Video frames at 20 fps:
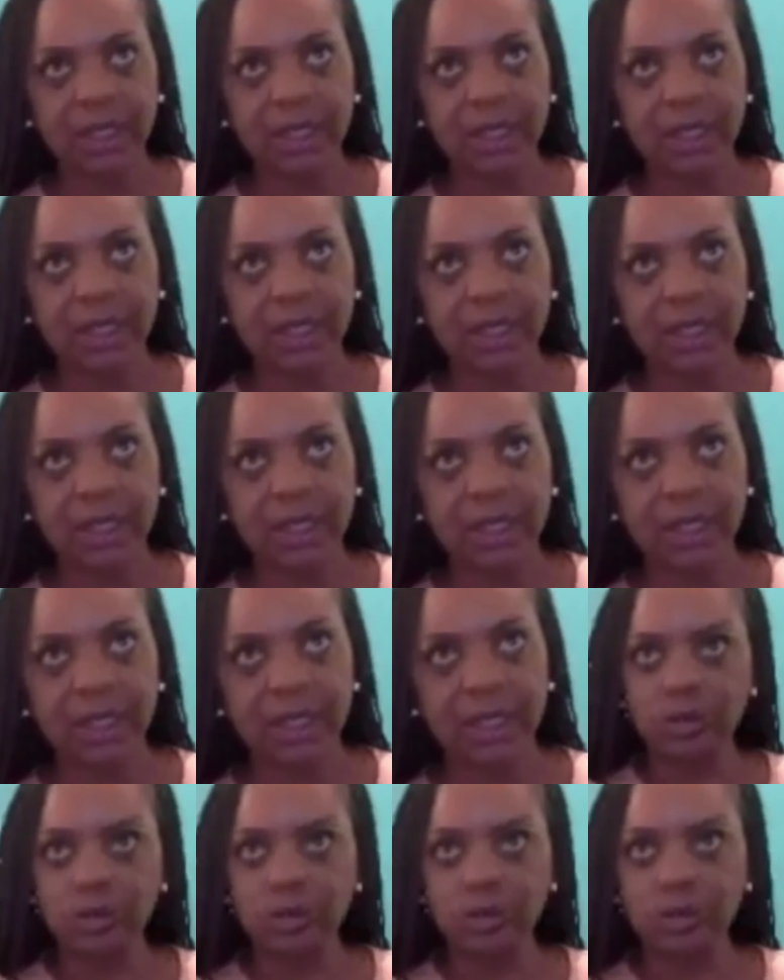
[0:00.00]
and these
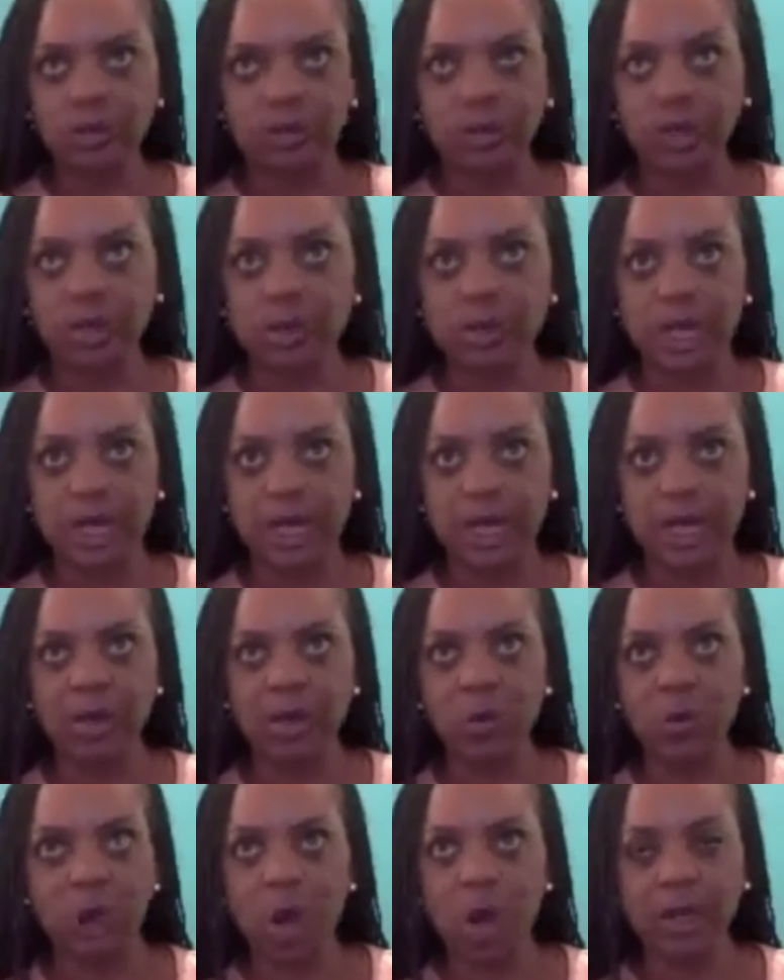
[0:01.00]
two other little girls
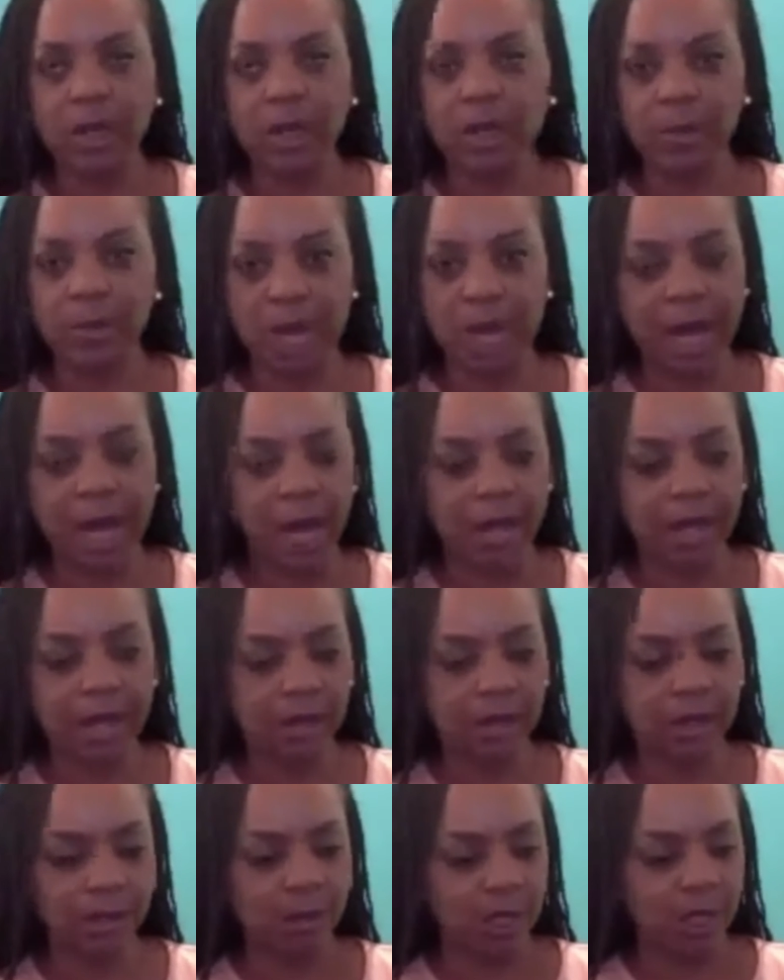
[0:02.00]
came walking
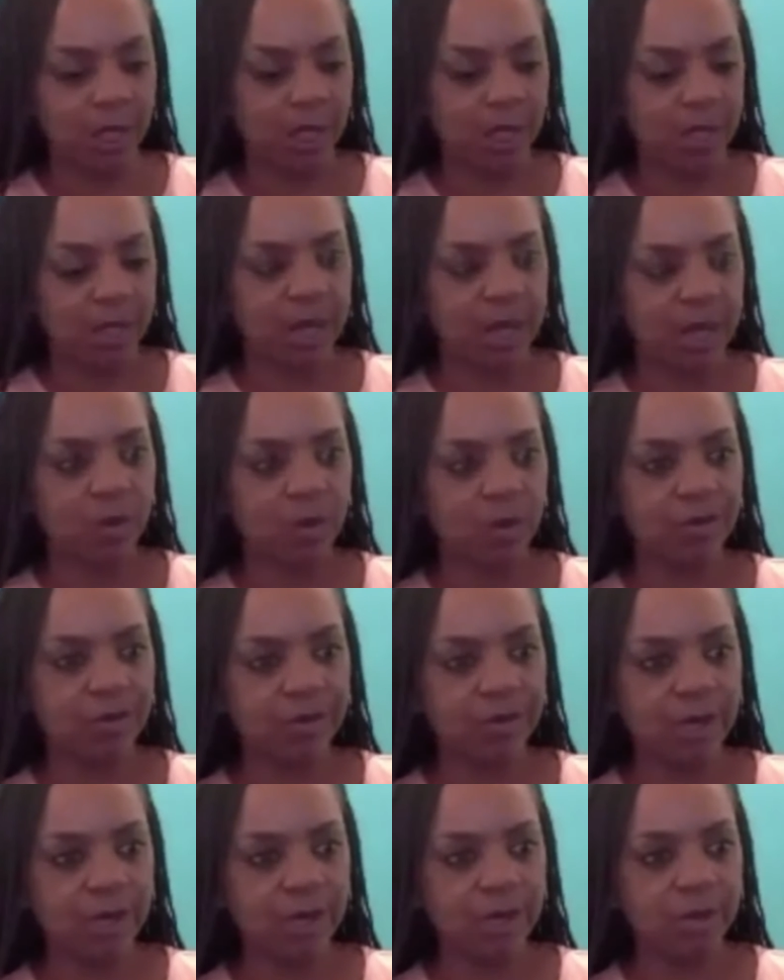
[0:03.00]
behind them. They
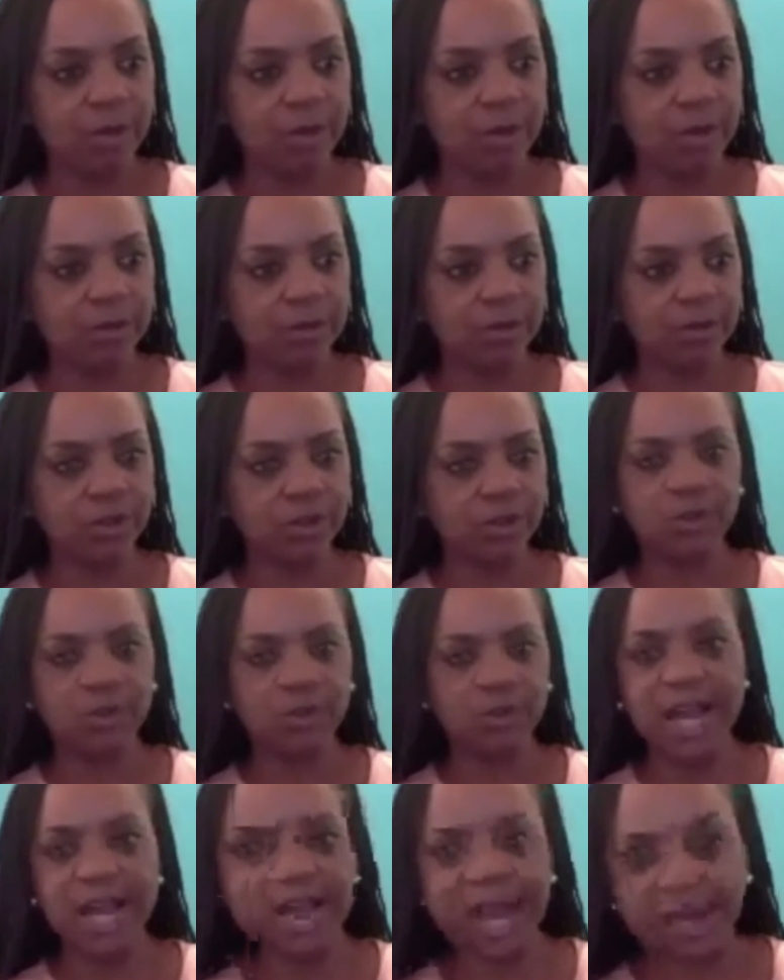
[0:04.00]
were from
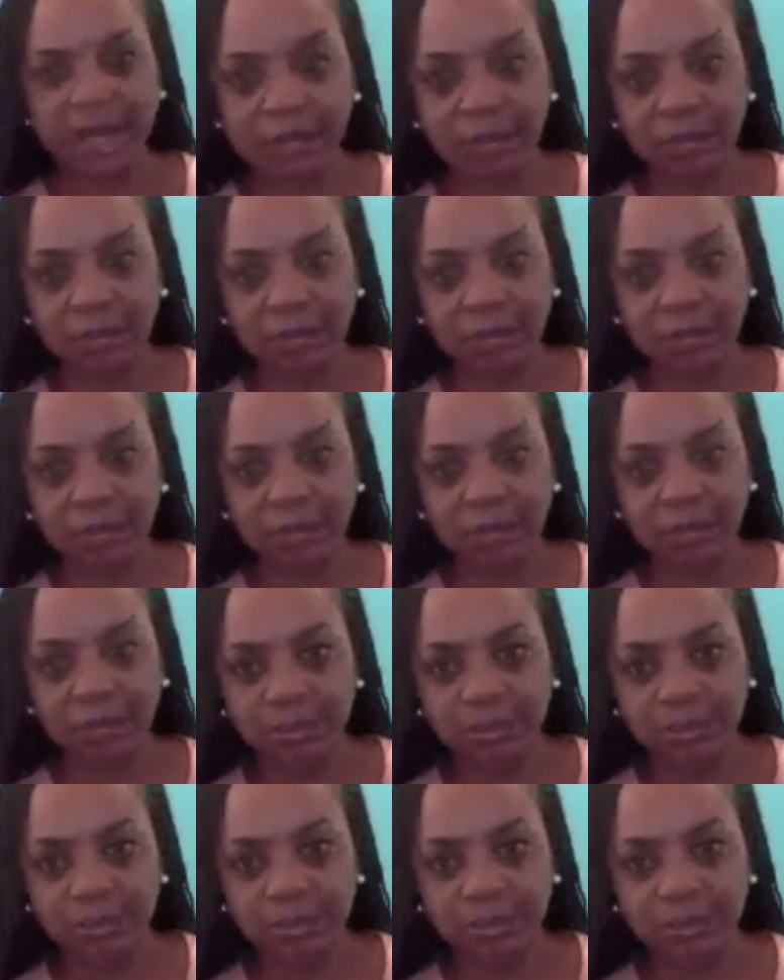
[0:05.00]
Sudan.
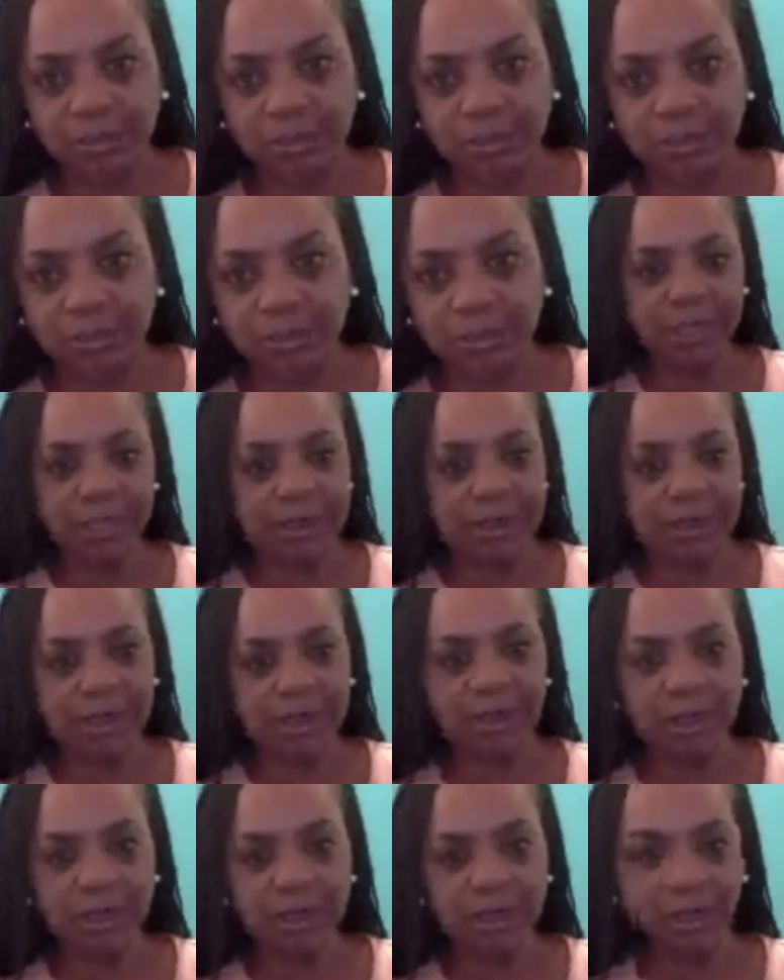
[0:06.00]
They had been
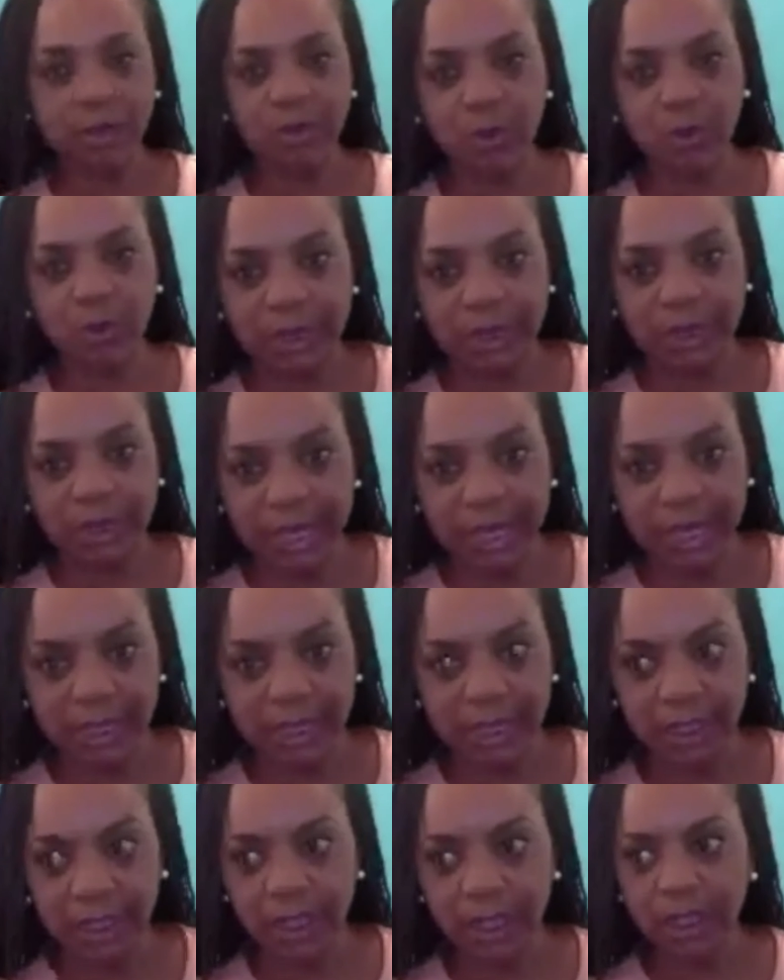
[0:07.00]
recently
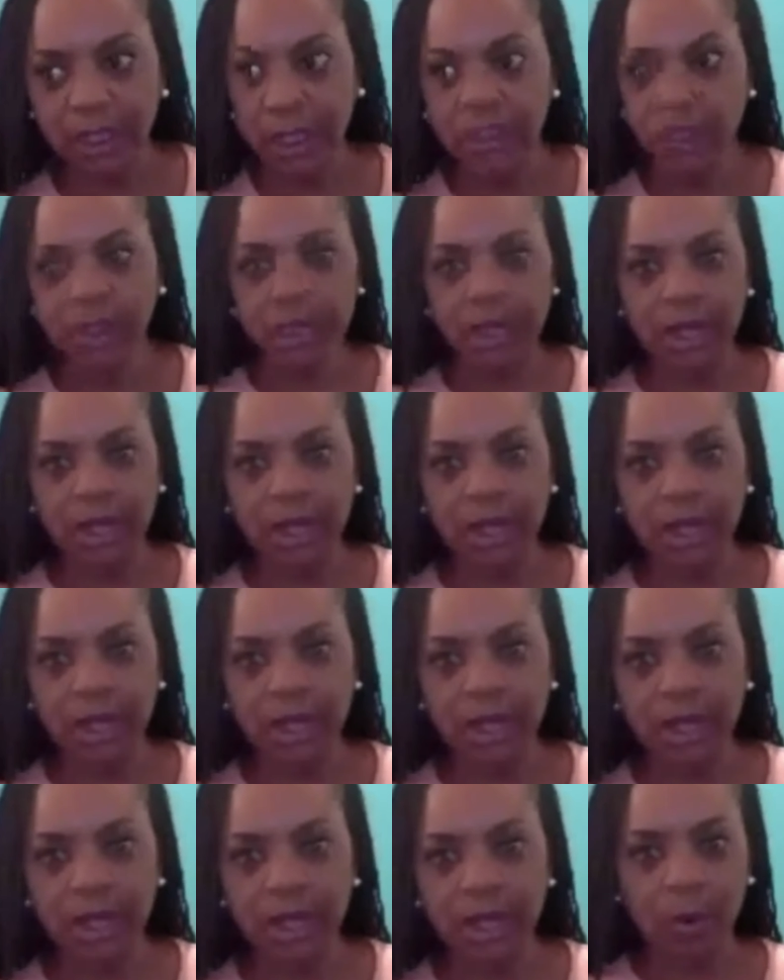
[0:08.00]
mutilated, so they
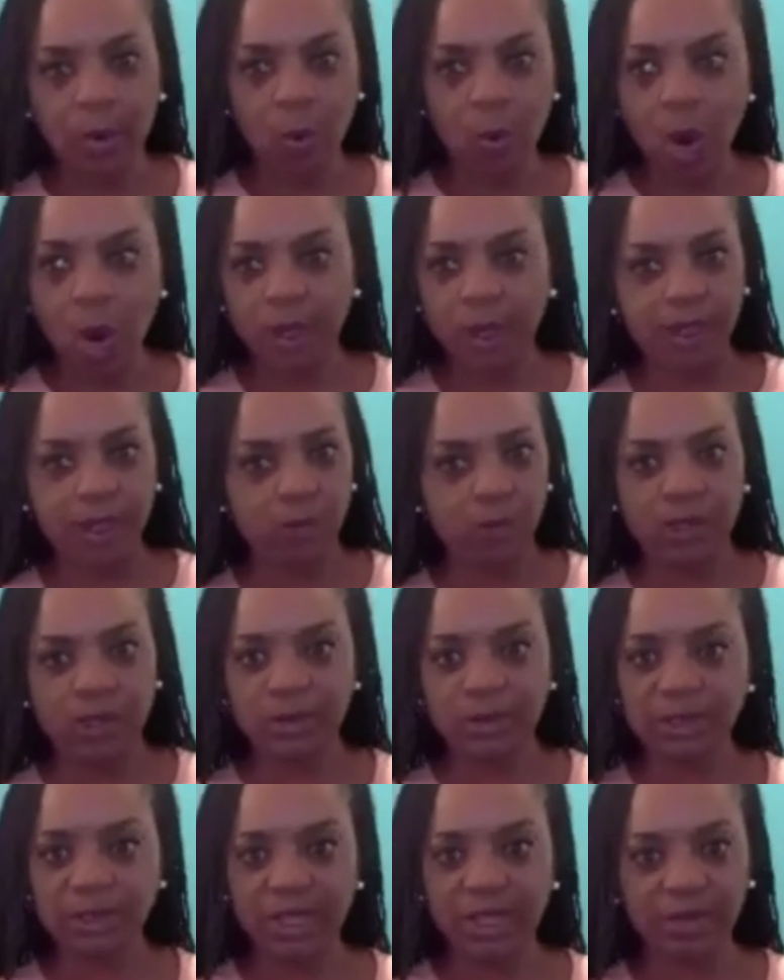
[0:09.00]
were walking
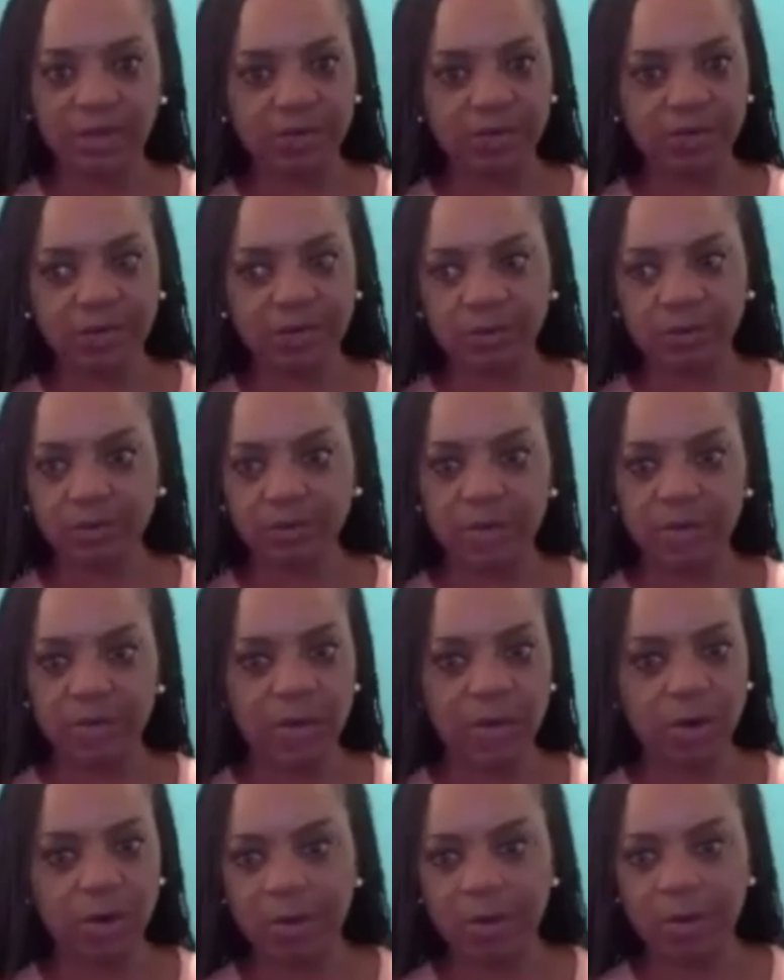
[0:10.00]
real stiff.
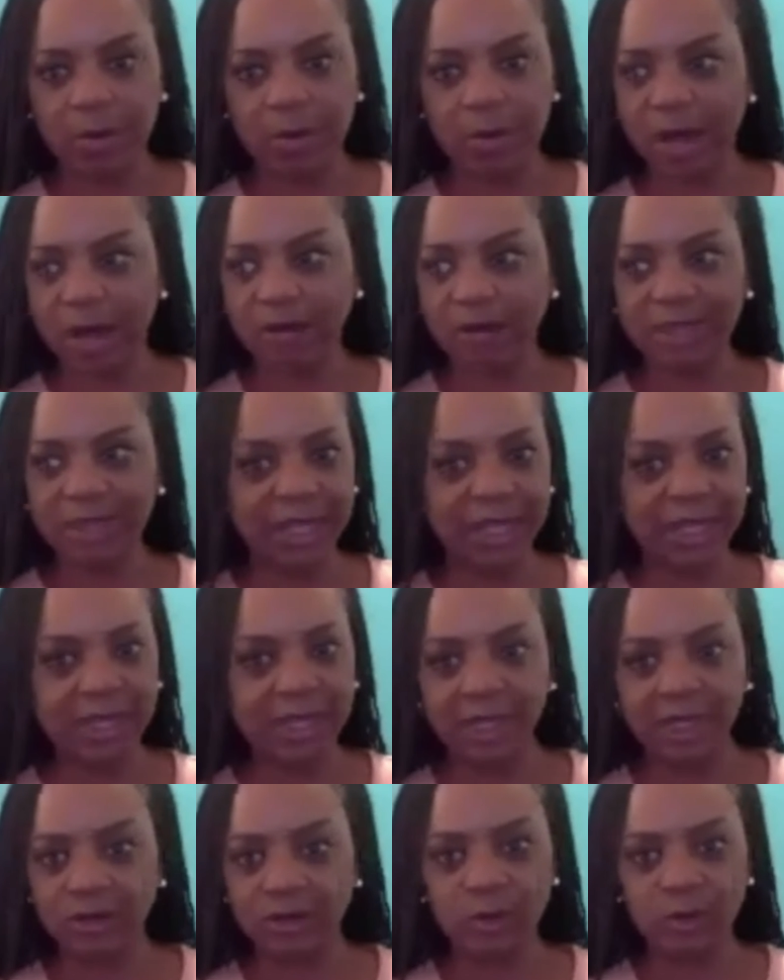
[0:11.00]
They were about
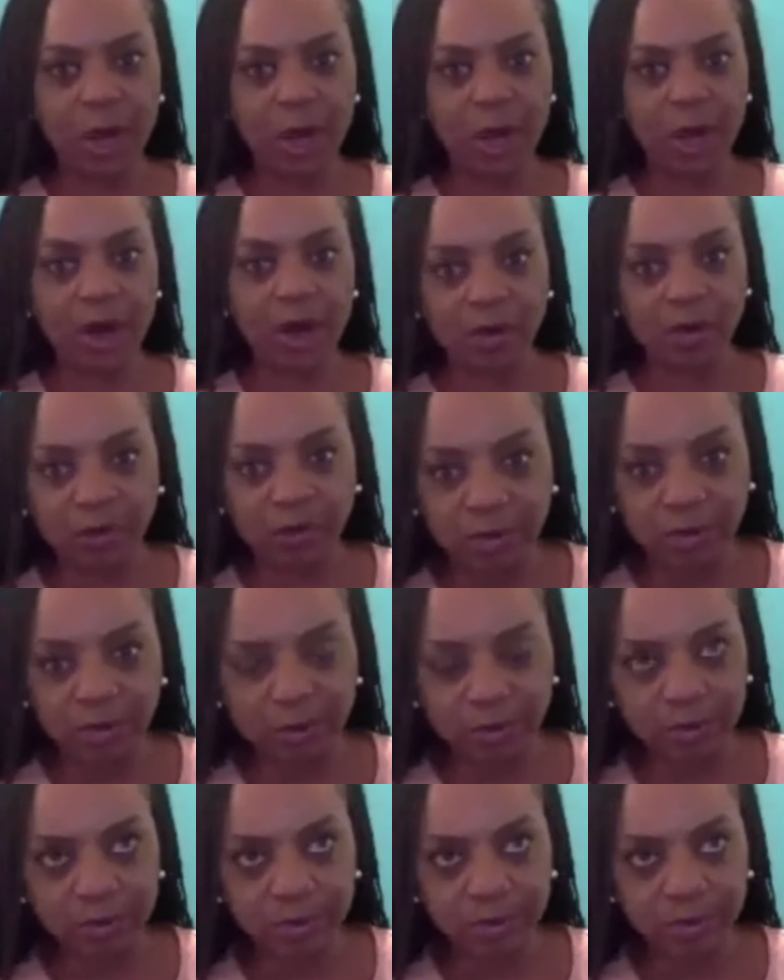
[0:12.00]
10 and 12,